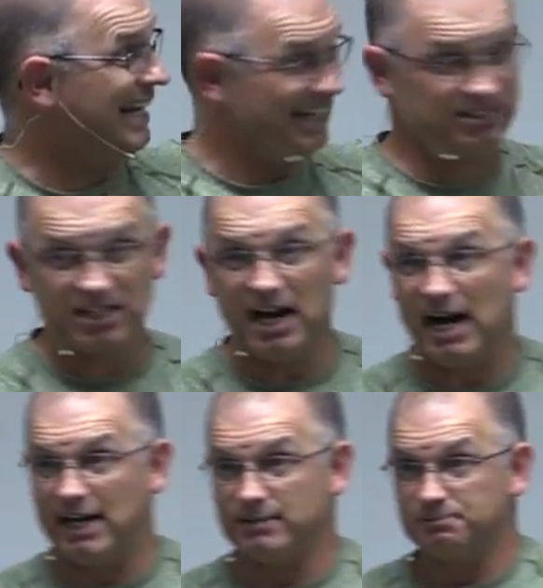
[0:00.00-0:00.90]
Here's the
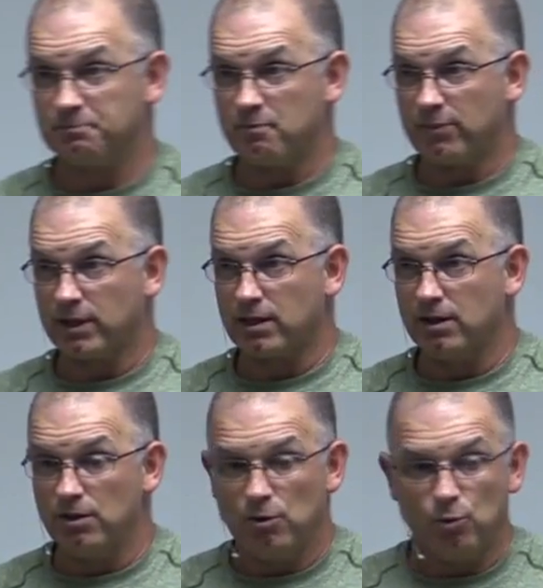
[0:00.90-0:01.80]
guide.
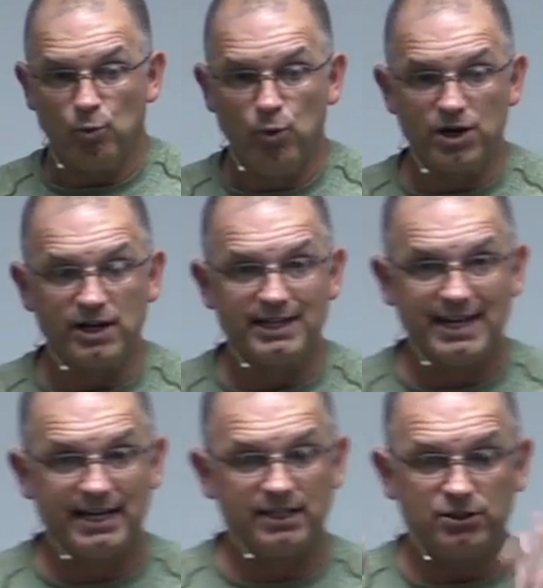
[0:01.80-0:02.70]
We're going to
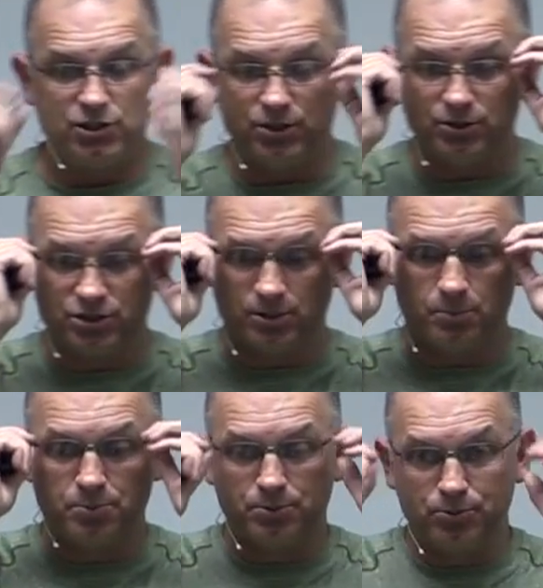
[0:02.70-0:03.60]
get into
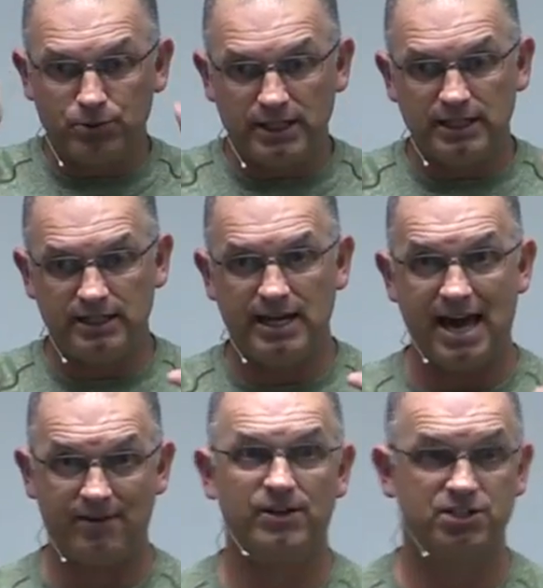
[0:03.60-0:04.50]
some pretty
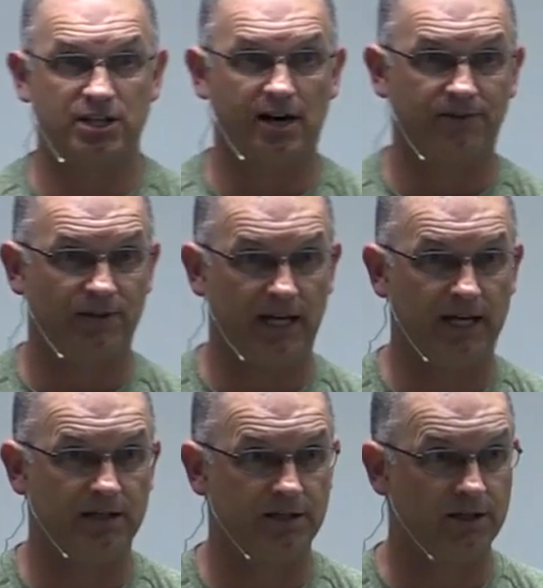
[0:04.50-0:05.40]
heavy stuff
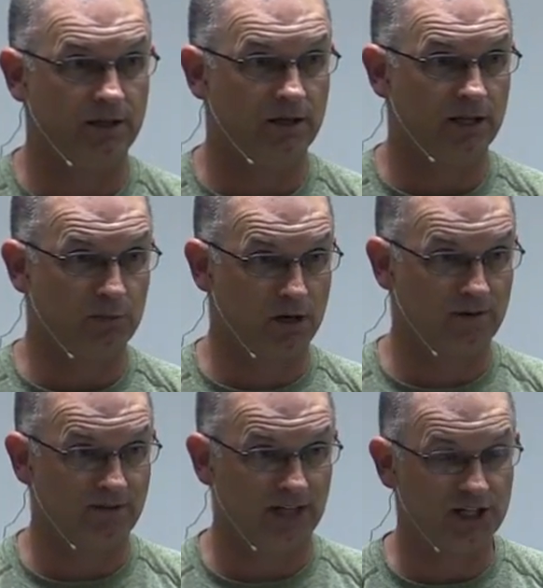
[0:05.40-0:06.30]
in the book of
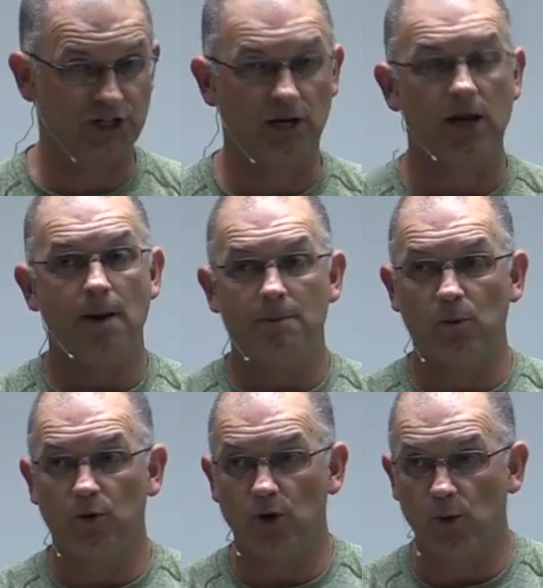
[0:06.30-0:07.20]
Revelation, but
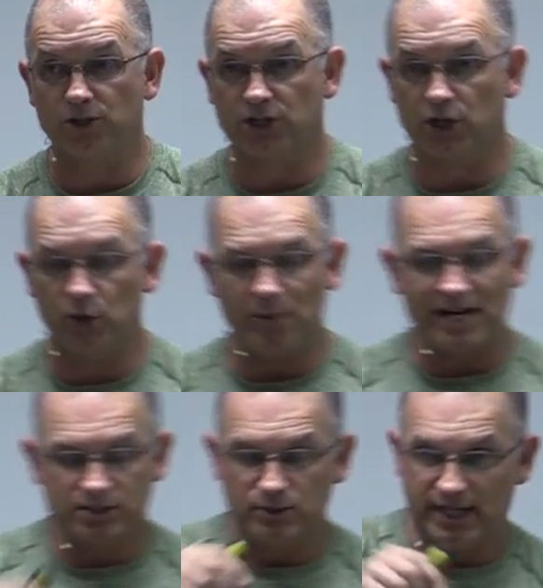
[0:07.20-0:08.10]
we're always going to go
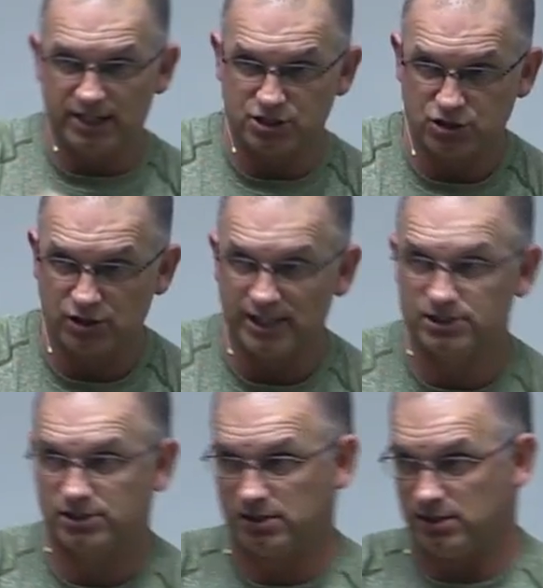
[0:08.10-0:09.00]
back to it's
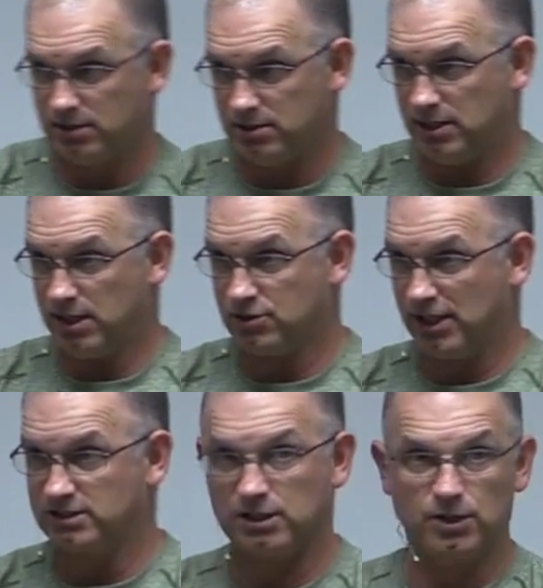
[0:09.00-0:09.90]
Christ and
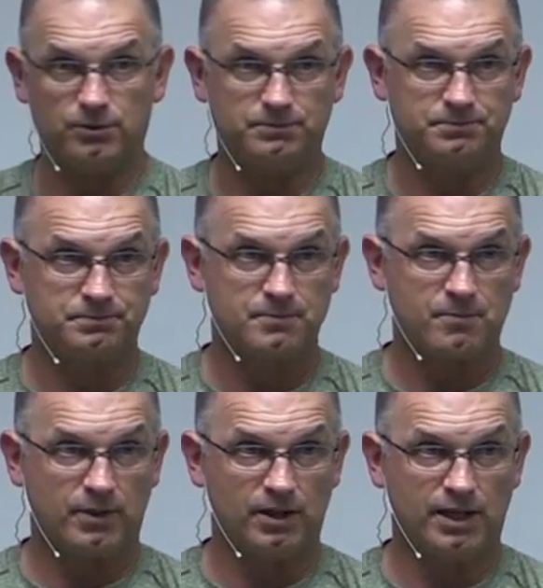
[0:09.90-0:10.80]
Christ alone.
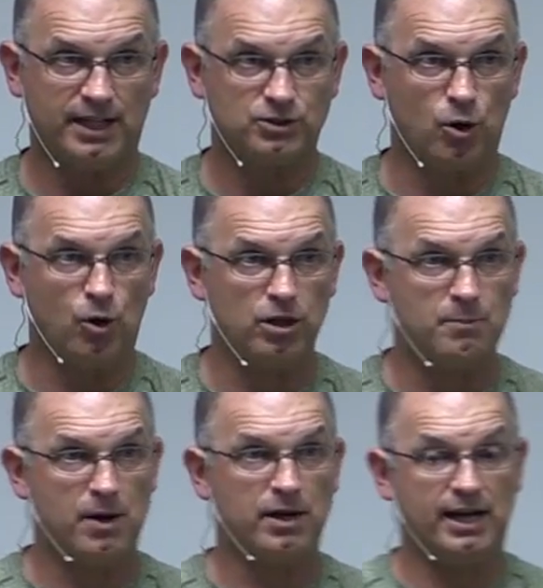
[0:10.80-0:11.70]
Okay, it's all
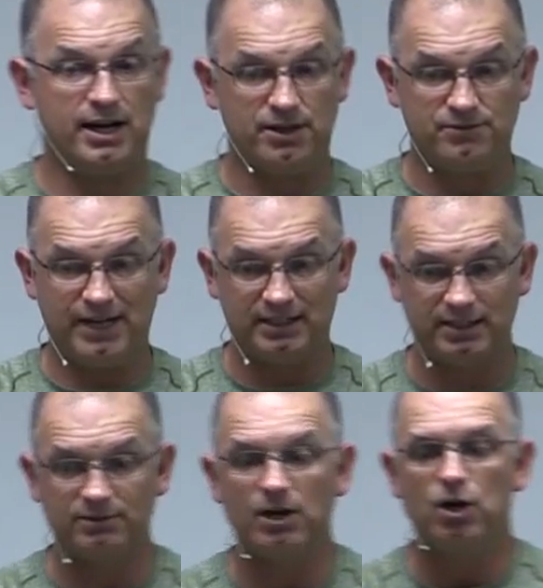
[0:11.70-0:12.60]
about an
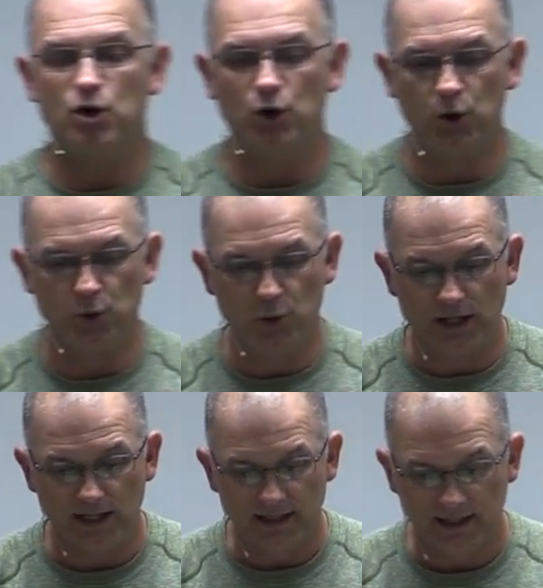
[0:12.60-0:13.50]
unveiling of who
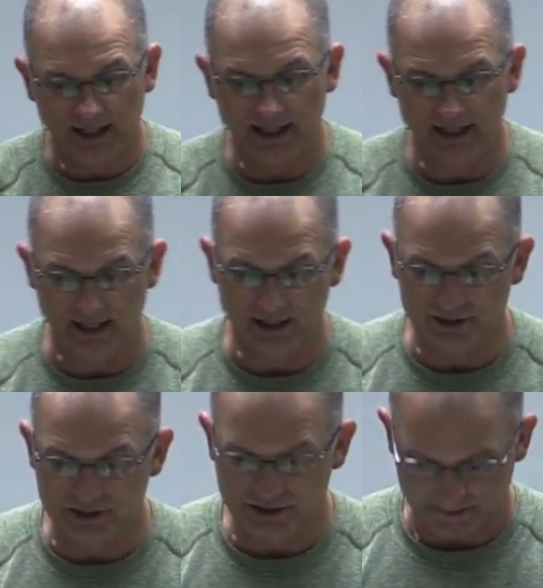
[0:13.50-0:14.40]
he
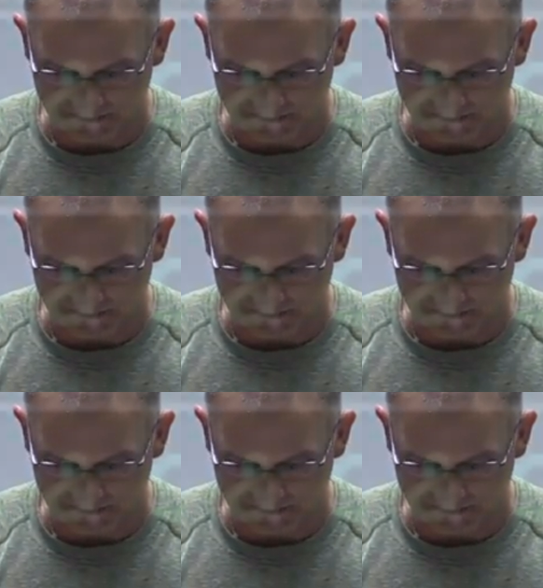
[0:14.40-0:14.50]
is.